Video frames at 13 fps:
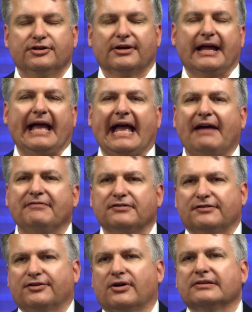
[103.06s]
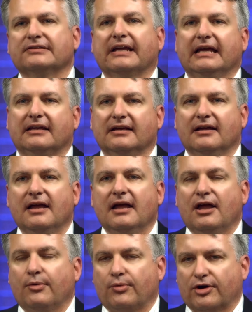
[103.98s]
You're going to have to start taking
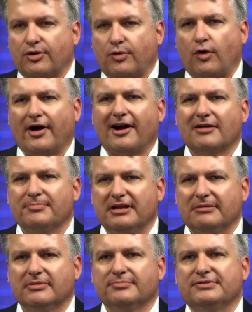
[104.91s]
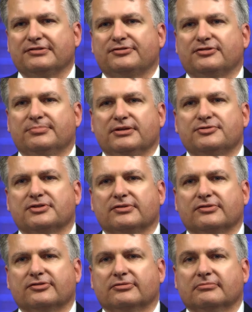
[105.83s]
required minimum
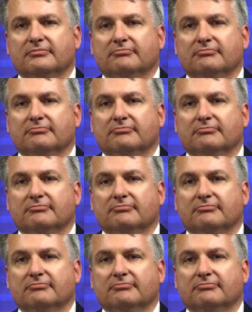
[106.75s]
distributions.